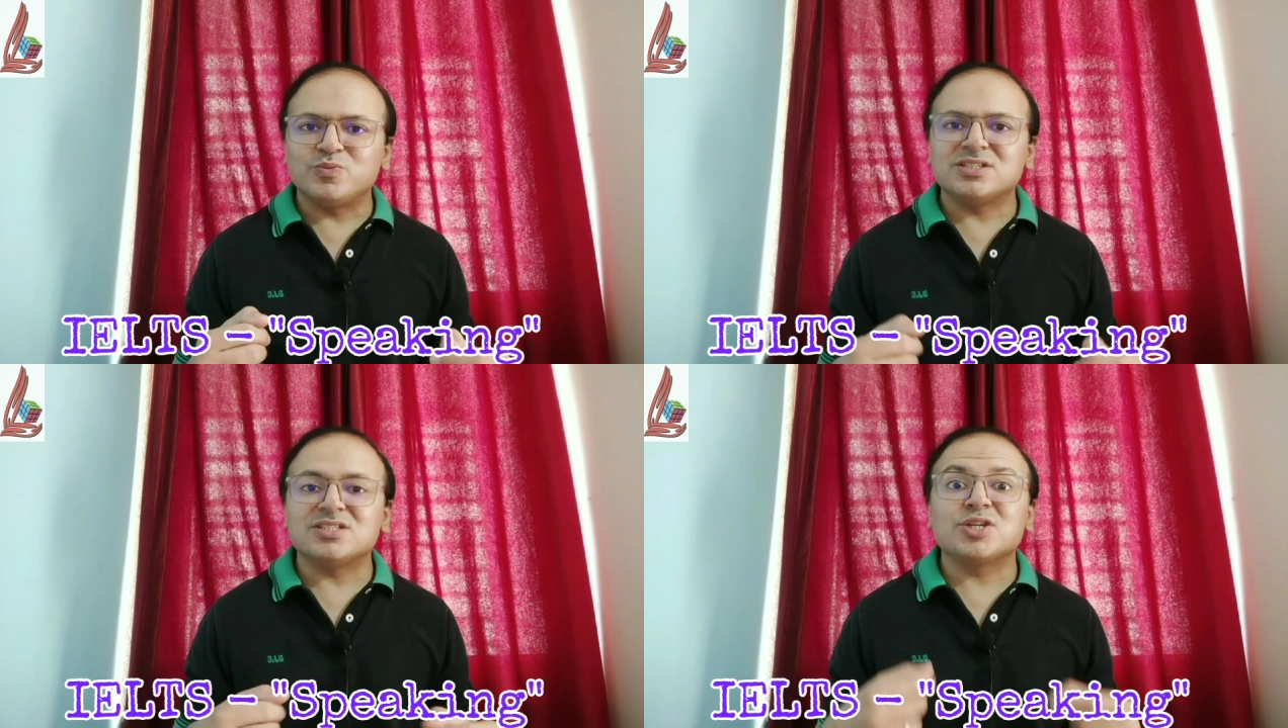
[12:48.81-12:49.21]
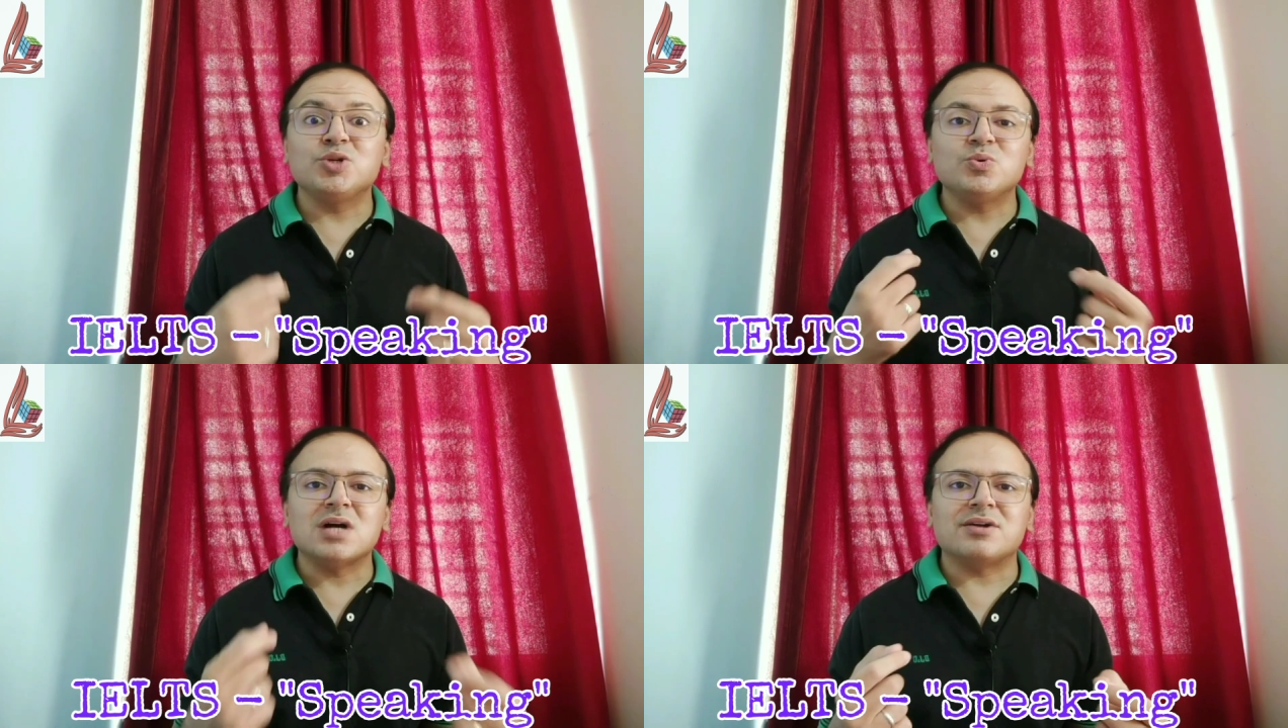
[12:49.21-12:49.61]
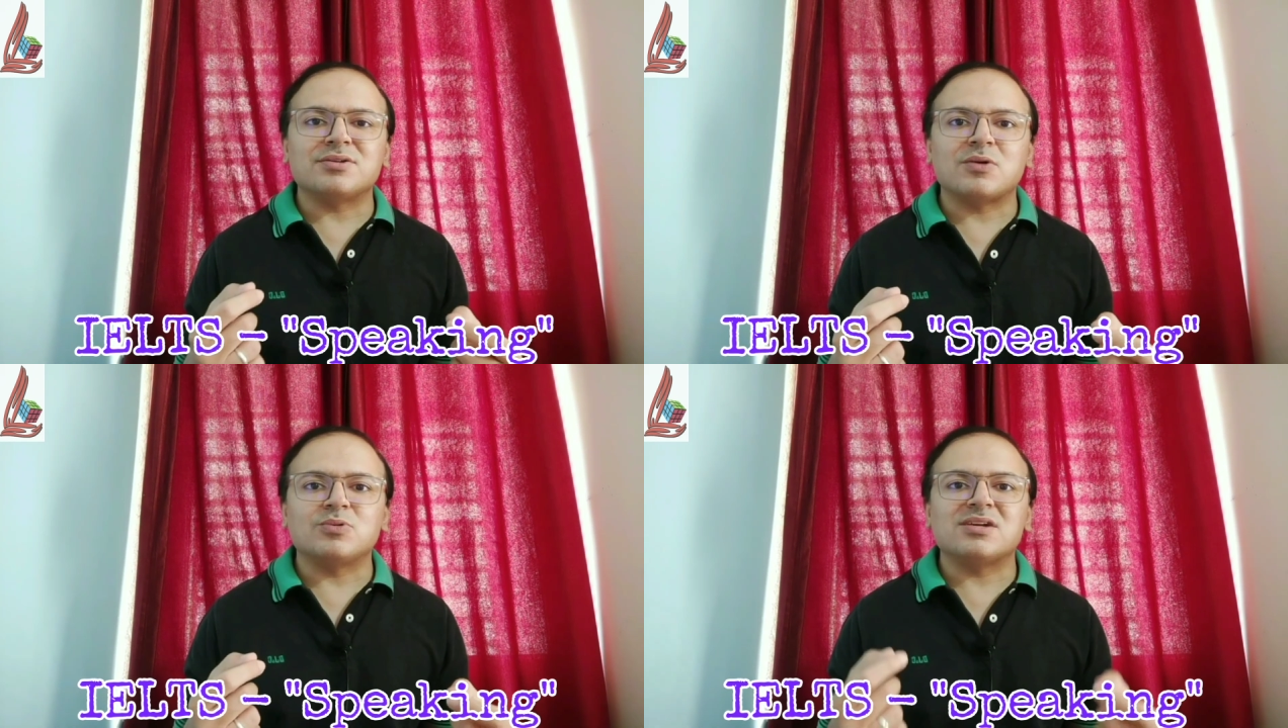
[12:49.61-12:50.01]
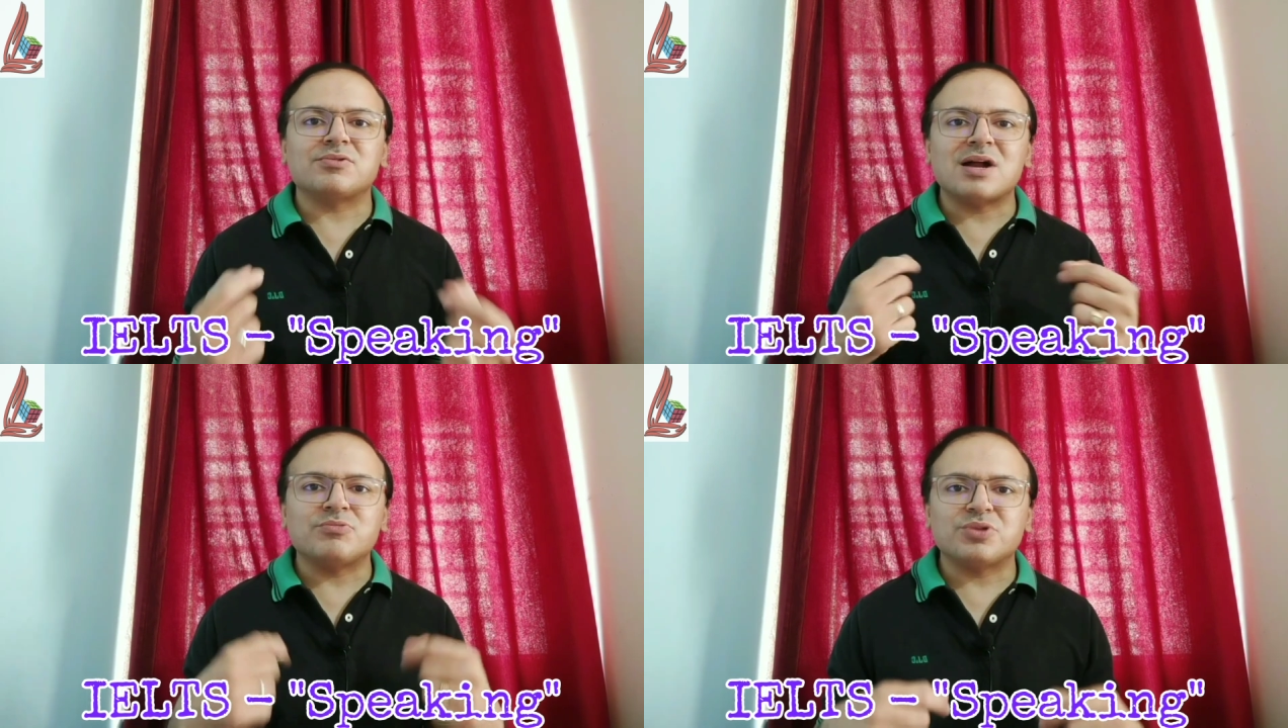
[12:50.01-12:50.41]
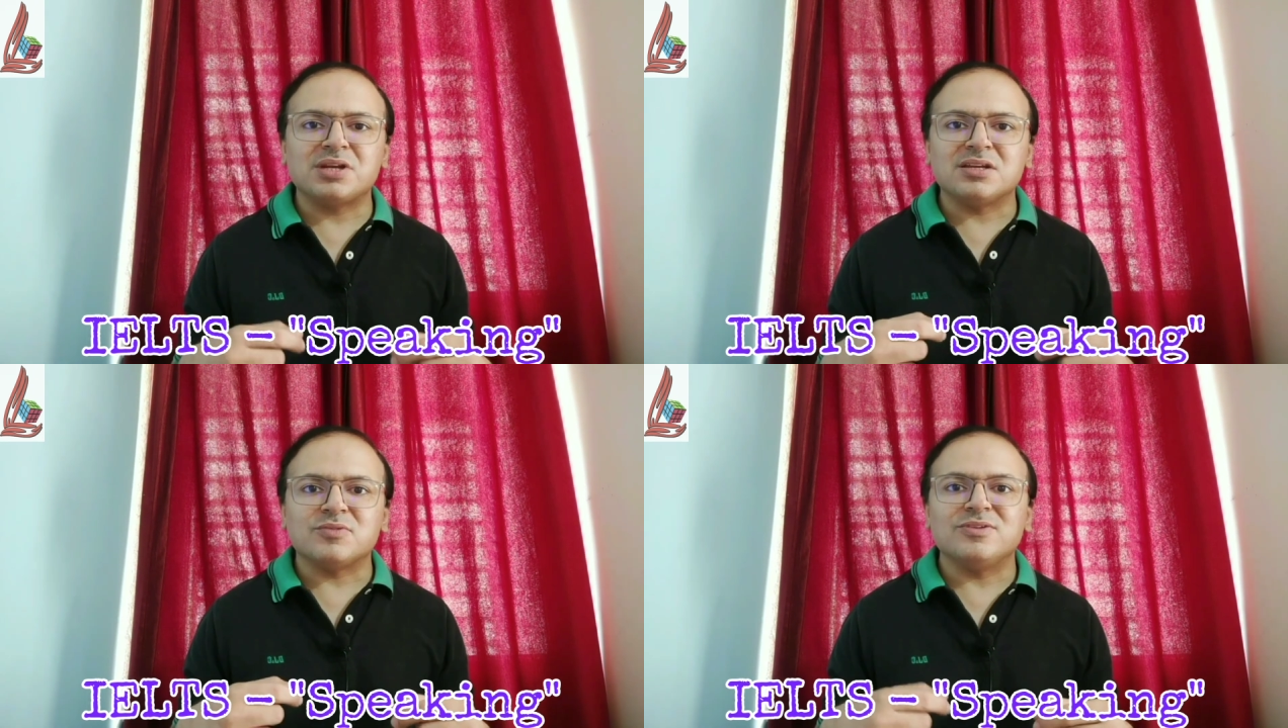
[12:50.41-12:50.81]
which is cue card round, and round
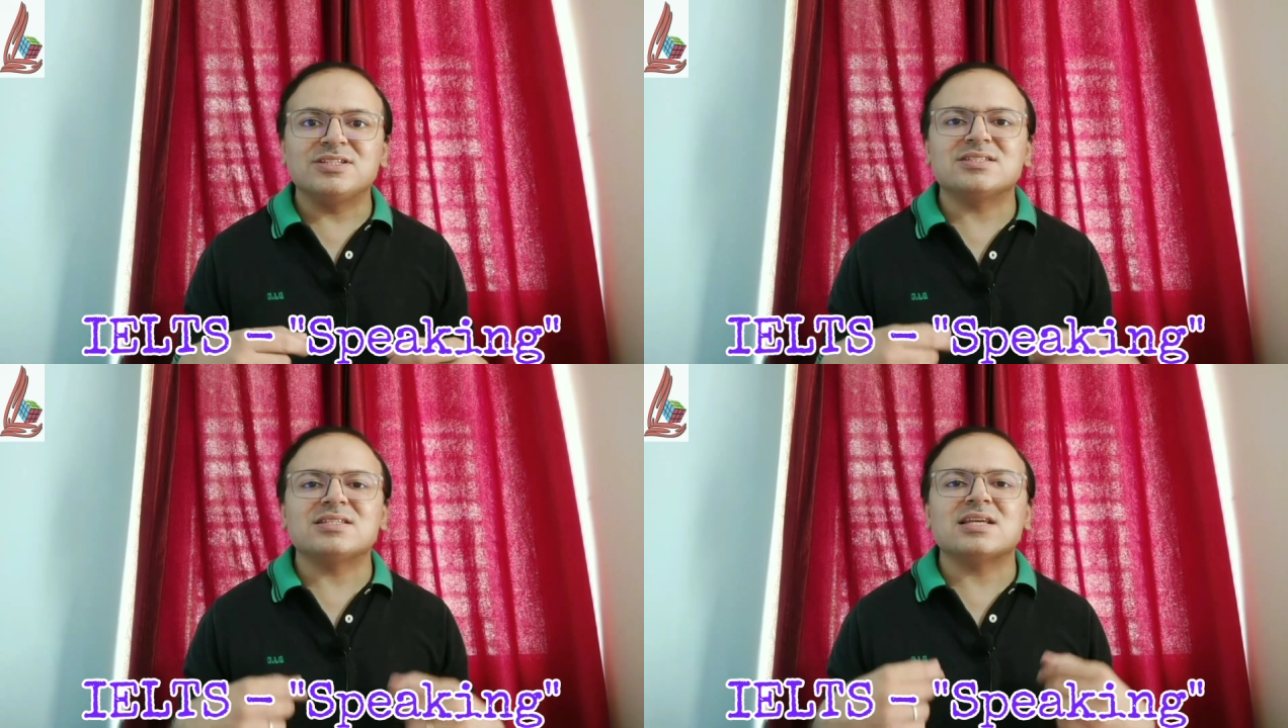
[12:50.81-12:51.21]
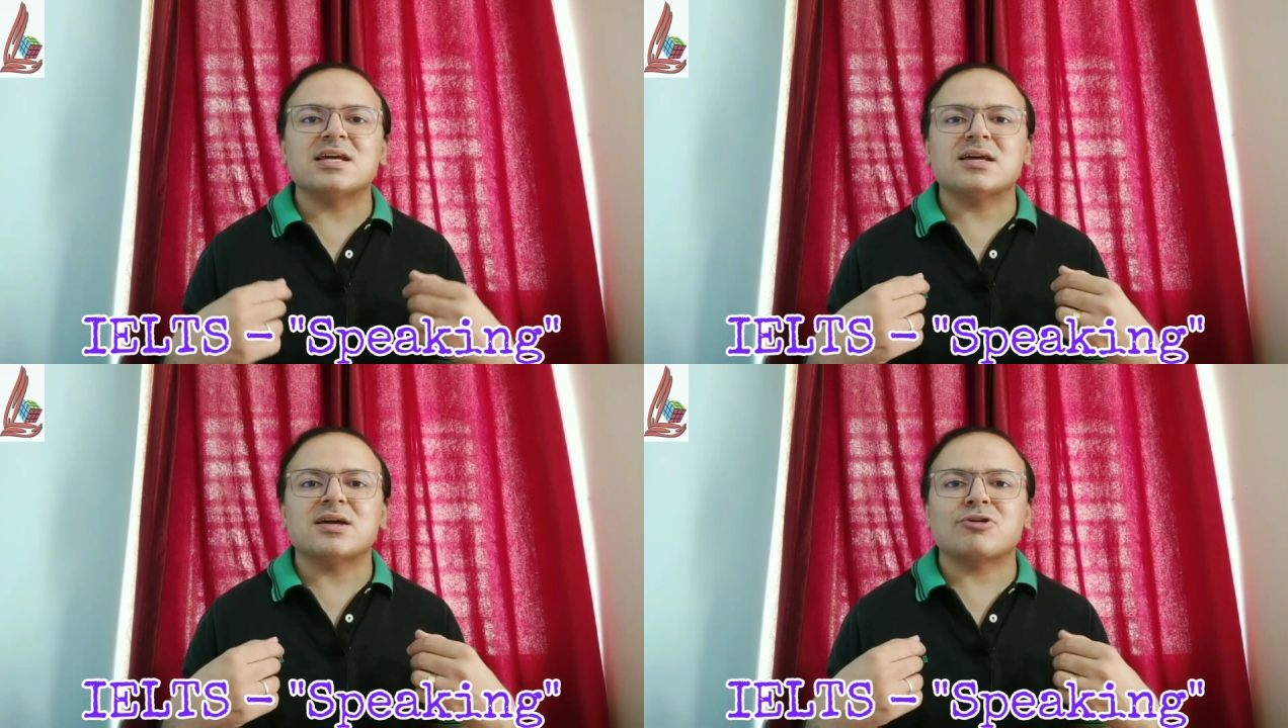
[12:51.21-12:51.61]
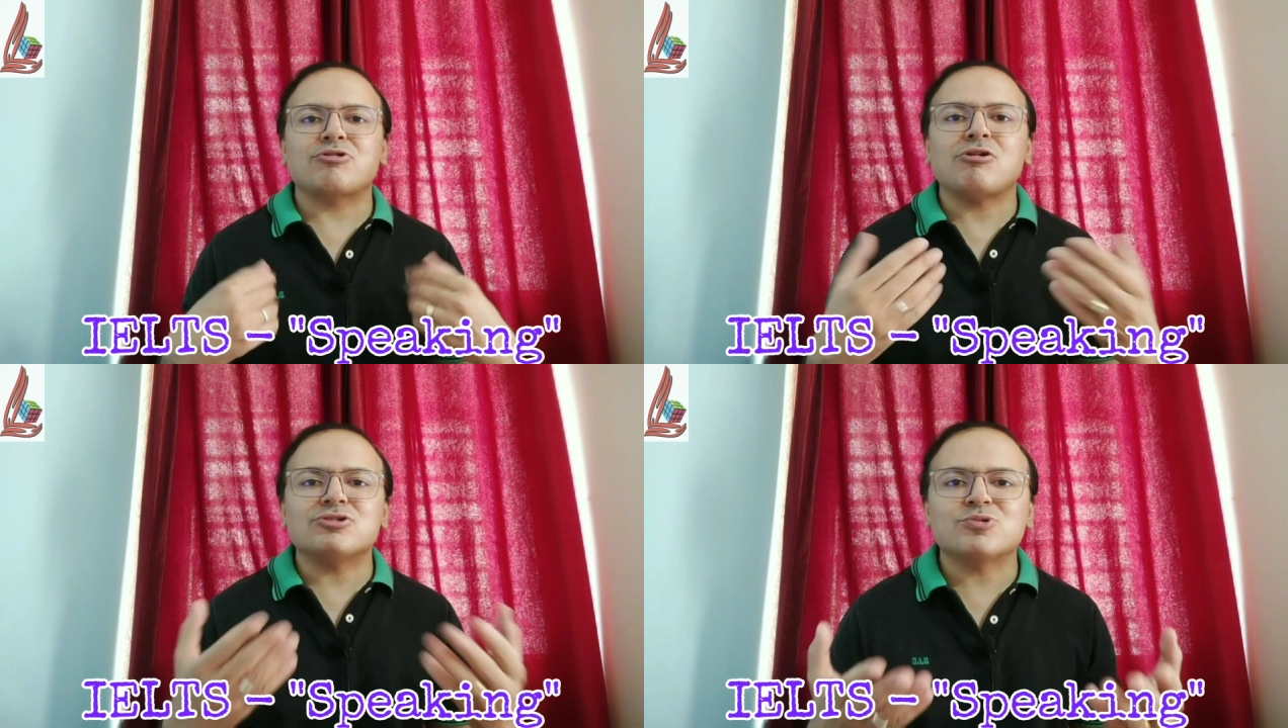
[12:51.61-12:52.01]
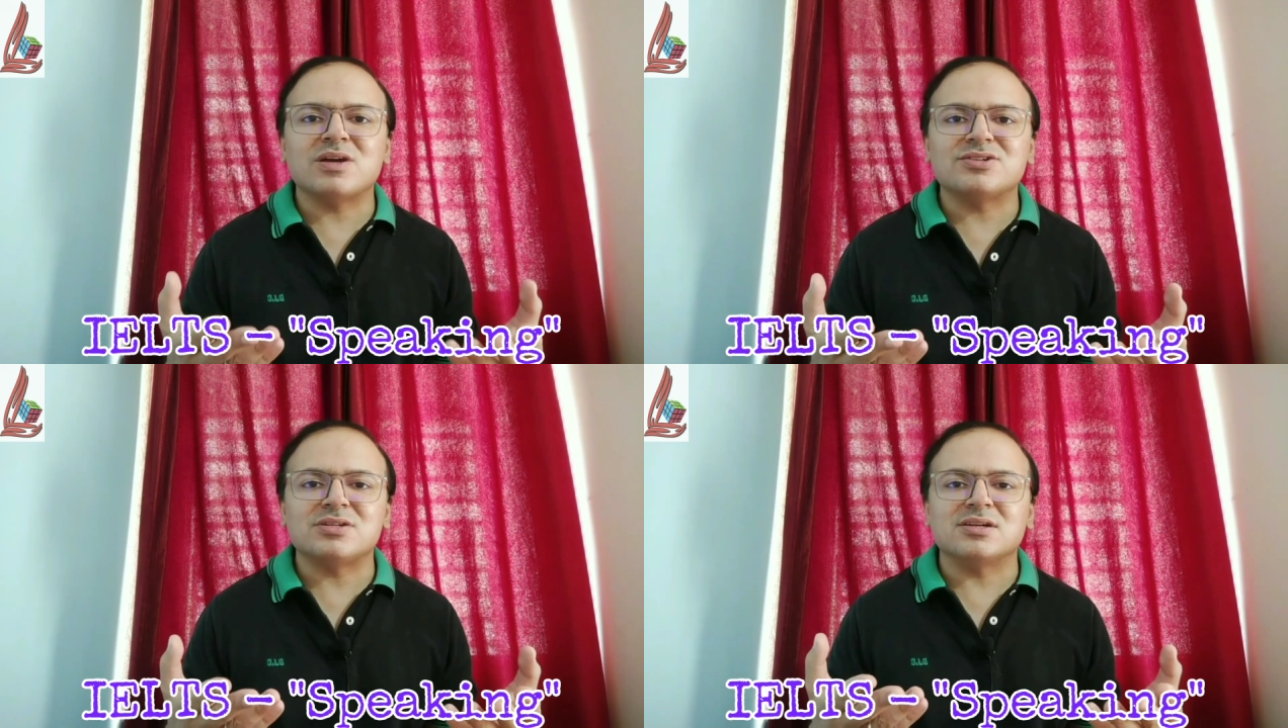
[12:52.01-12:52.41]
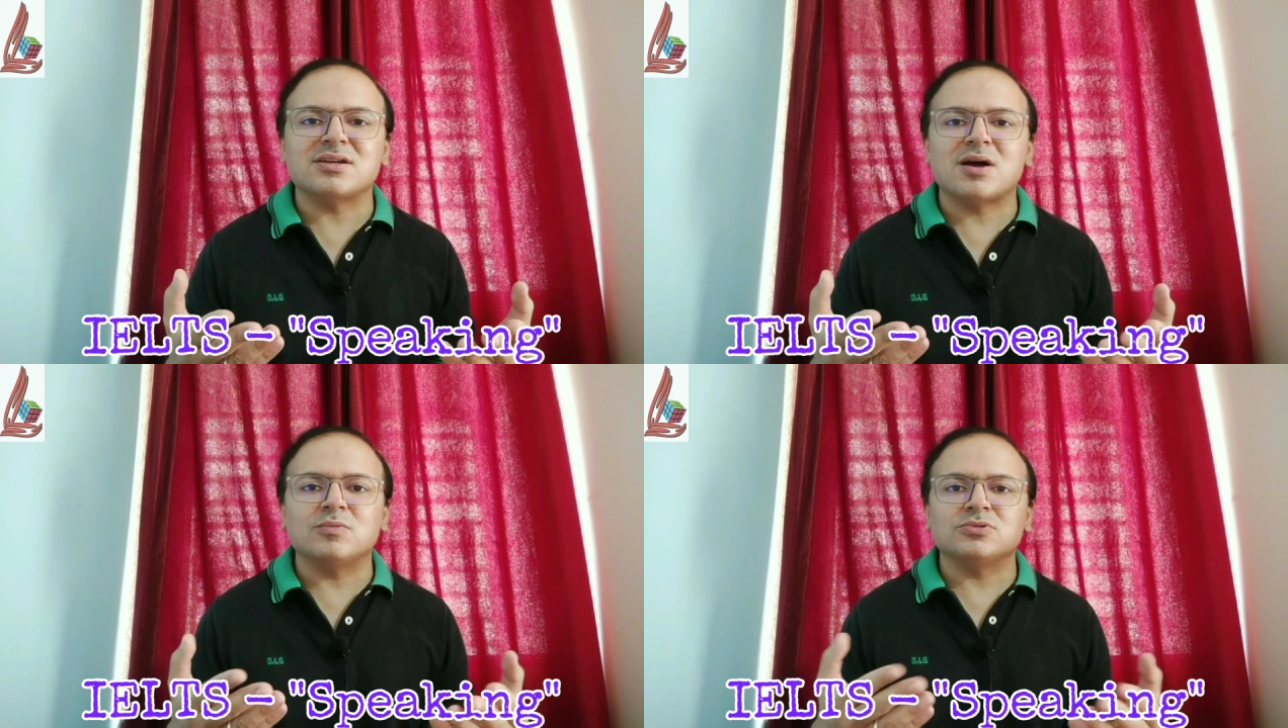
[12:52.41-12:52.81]
3, which is cross
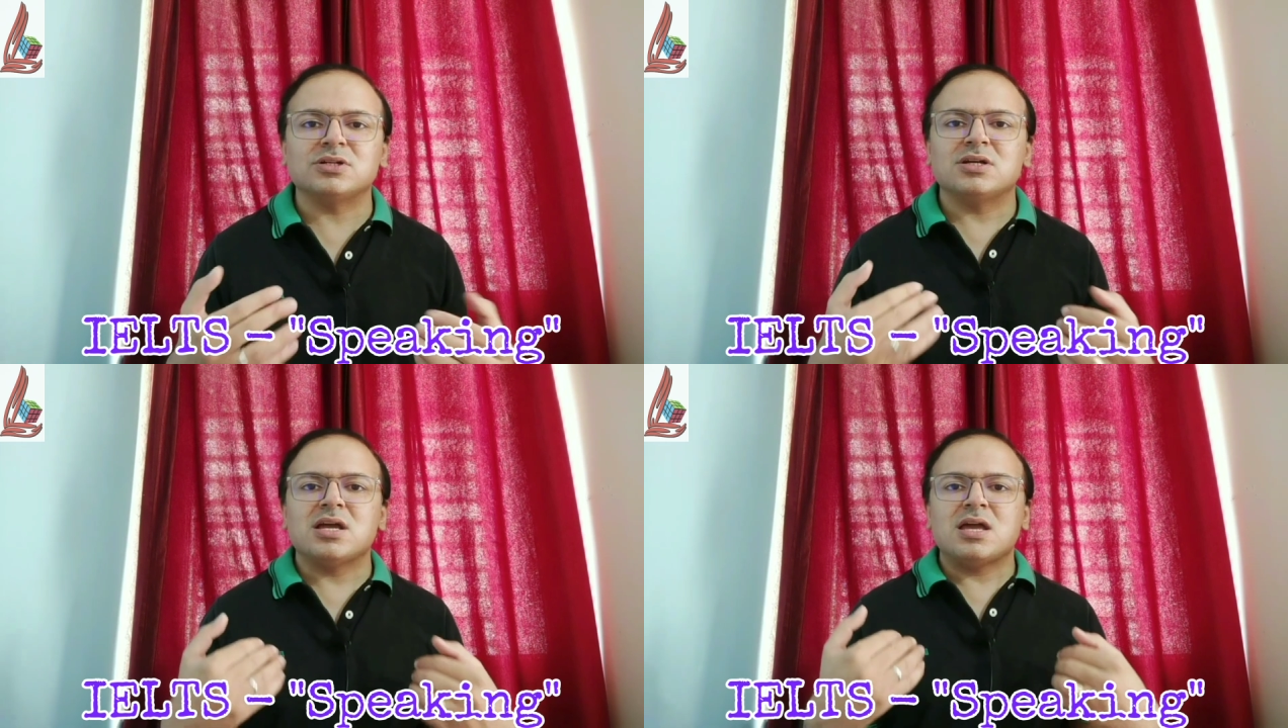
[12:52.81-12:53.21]
questioning round,